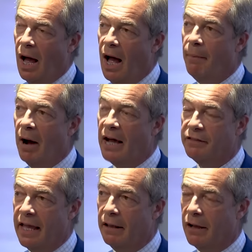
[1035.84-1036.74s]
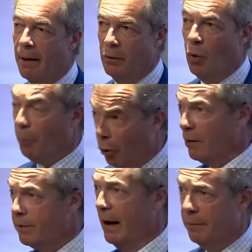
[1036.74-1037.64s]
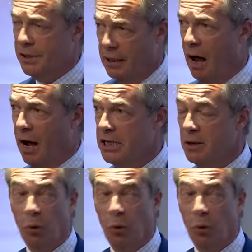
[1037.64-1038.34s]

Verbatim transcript: Um, I think, I mean, what brought him down was the lies.